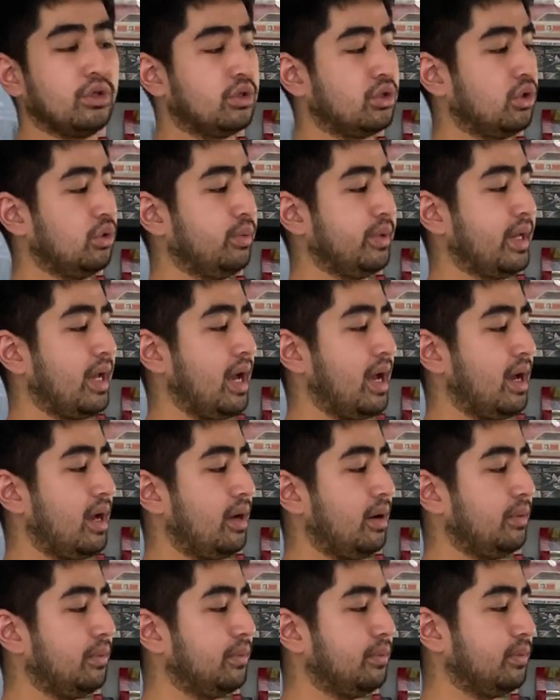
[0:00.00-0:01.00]
So we
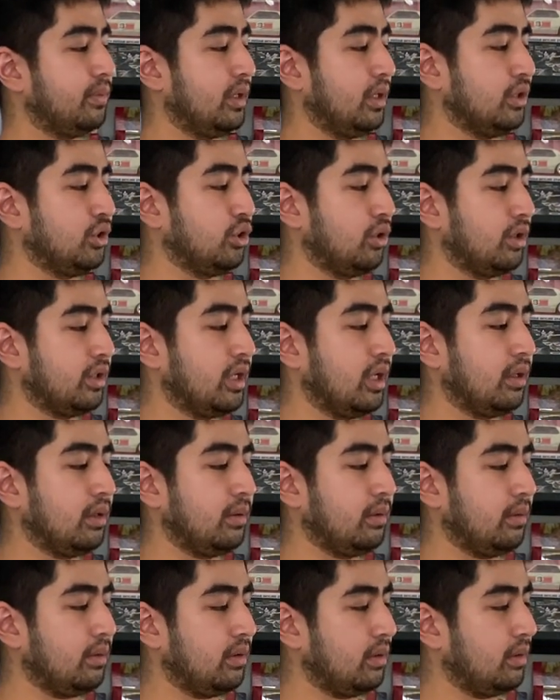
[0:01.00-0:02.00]
have the
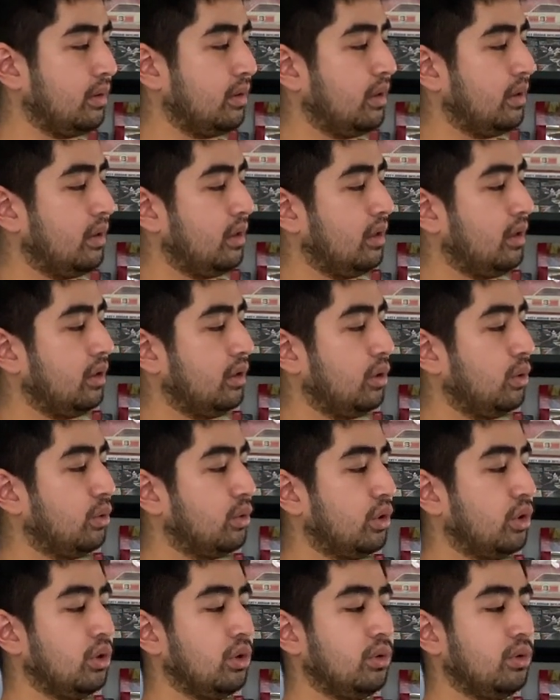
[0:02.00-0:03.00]
Jordan
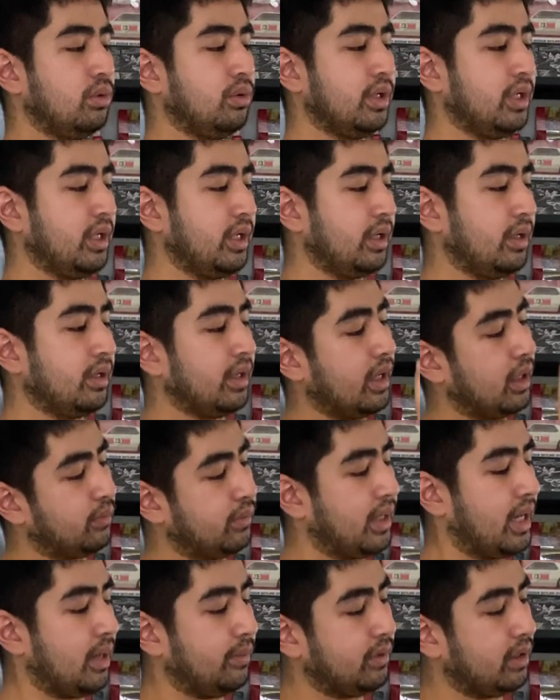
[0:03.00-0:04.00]
logo here and we
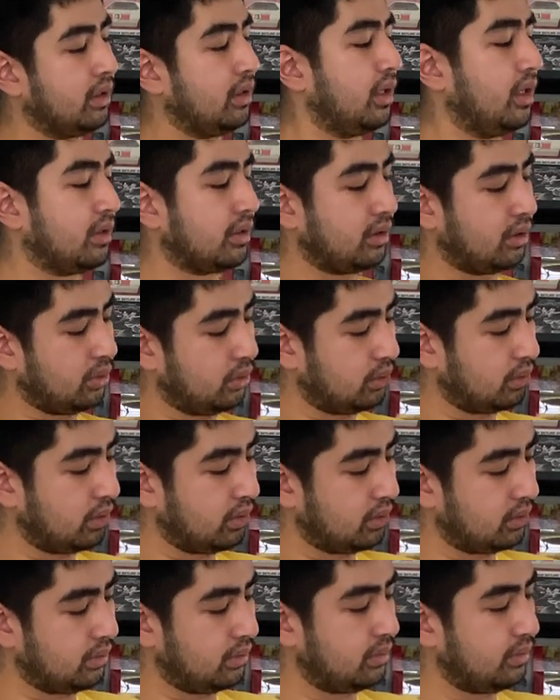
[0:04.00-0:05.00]
have the CLOT
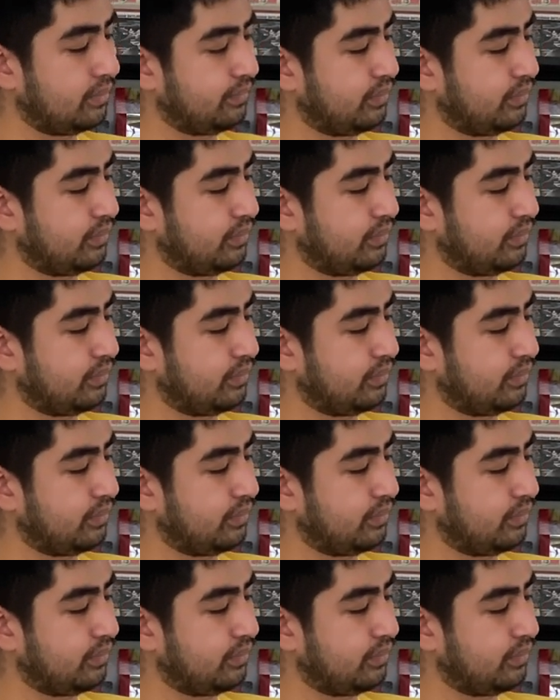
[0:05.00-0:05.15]
logo